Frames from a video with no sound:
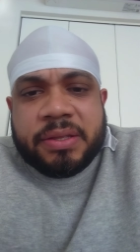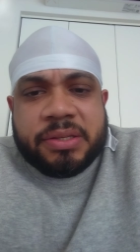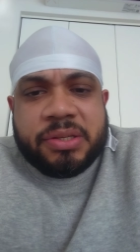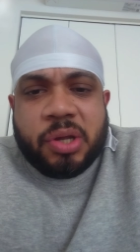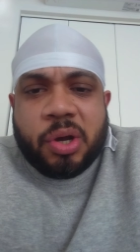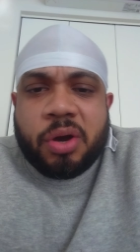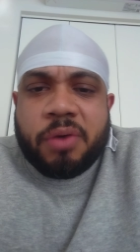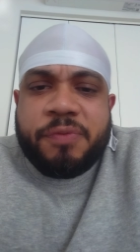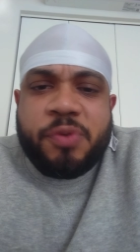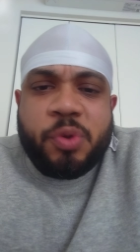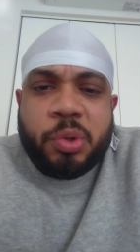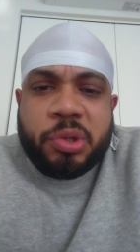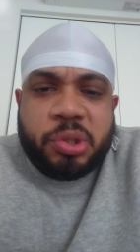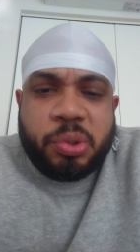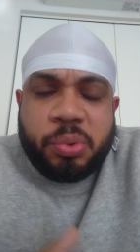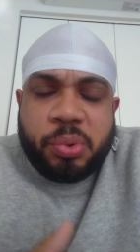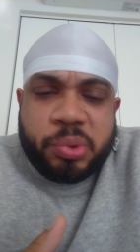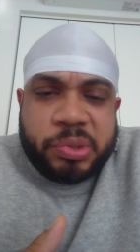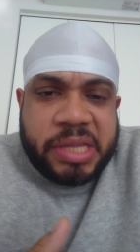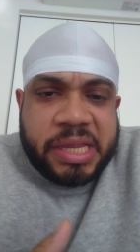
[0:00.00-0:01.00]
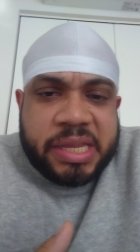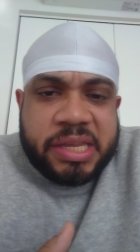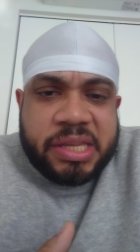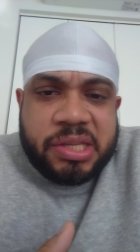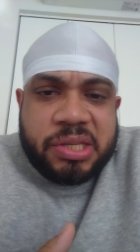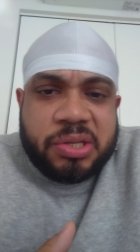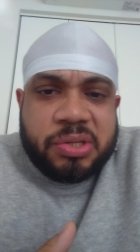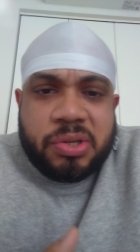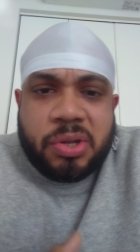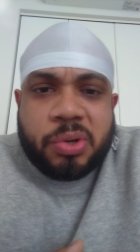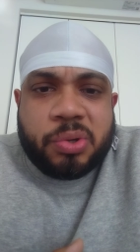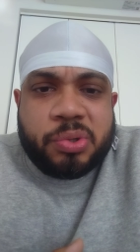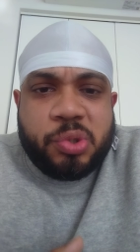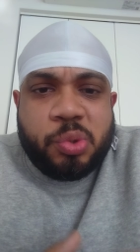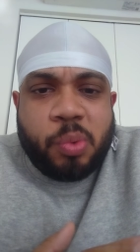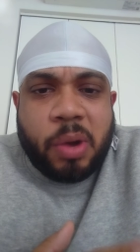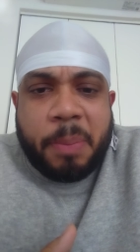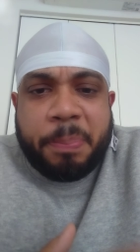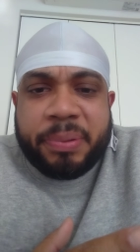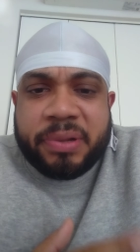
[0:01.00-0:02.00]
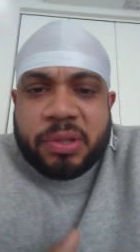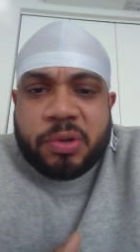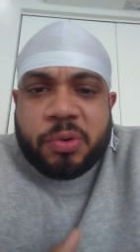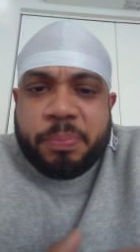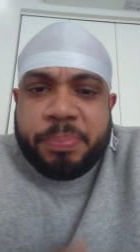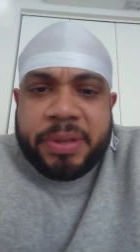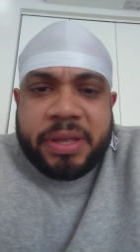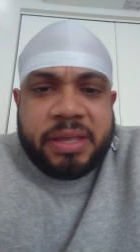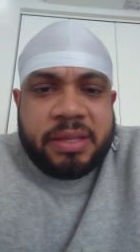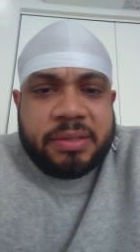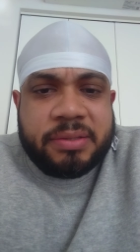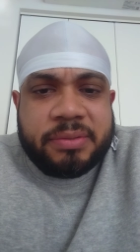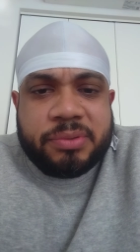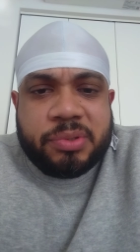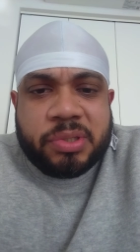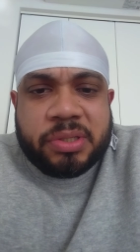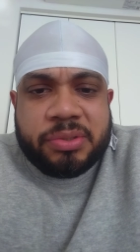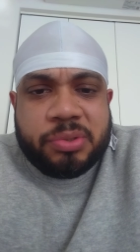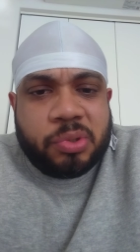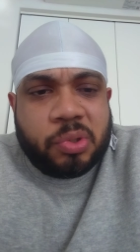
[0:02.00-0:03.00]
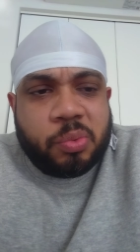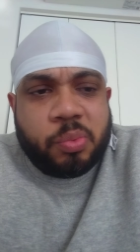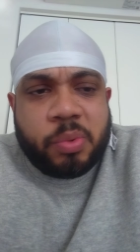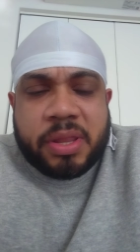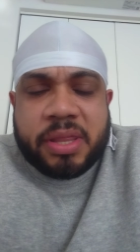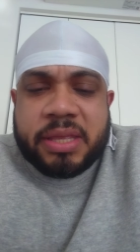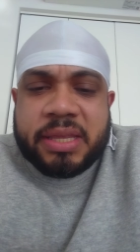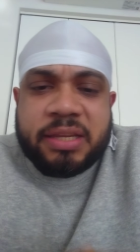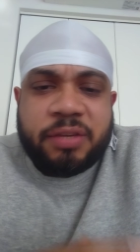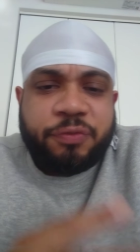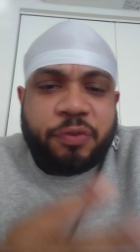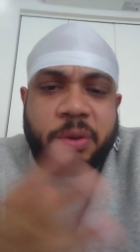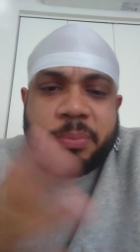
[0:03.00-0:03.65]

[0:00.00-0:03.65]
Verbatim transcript: Yo, if you a dude they, yo you up a little bit, you you know whether it's